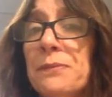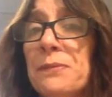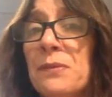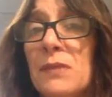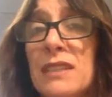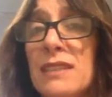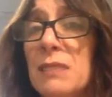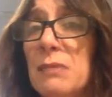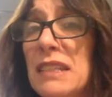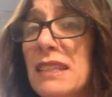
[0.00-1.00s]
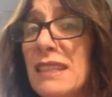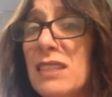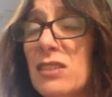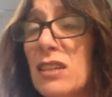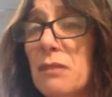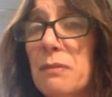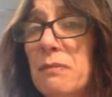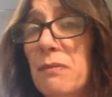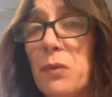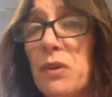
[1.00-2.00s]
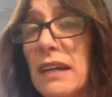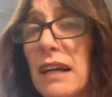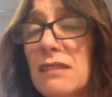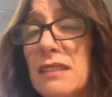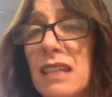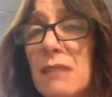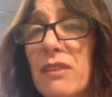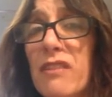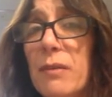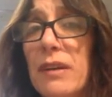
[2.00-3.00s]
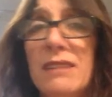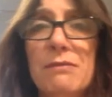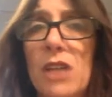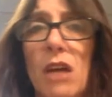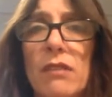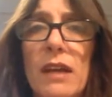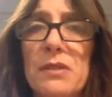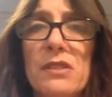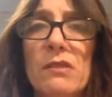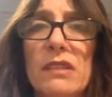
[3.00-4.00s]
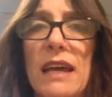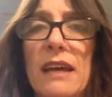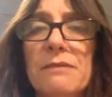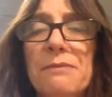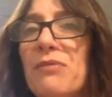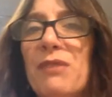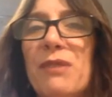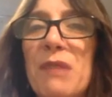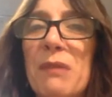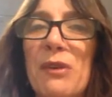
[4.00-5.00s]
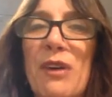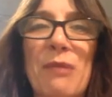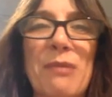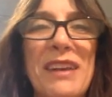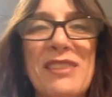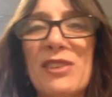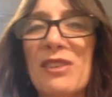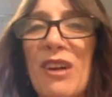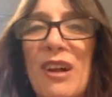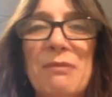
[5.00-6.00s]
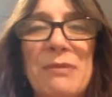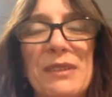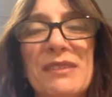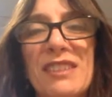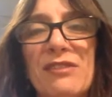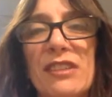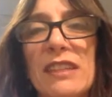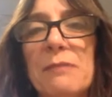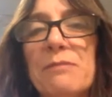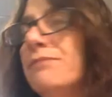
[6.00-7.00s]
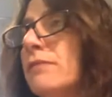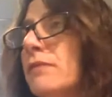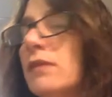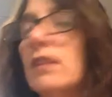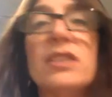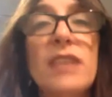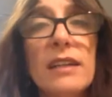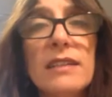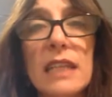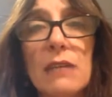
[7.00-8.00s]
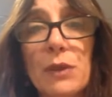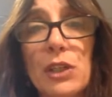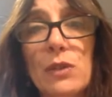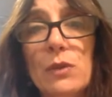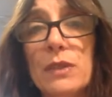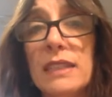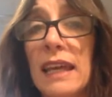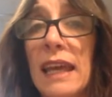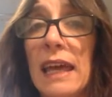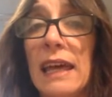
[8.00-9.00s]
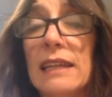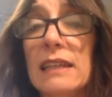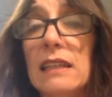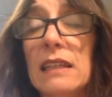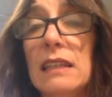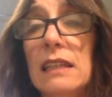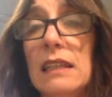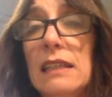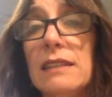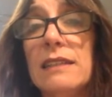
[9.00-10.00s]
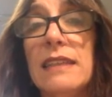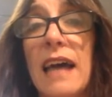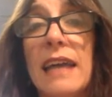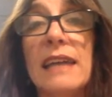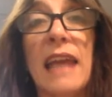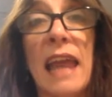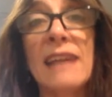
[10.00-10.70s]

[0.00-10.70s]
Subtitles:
does this mean that this is going to work out the same for everybody? No, absolutely not. Remember, our bodies are all built differently. The studies that were used that had the diet and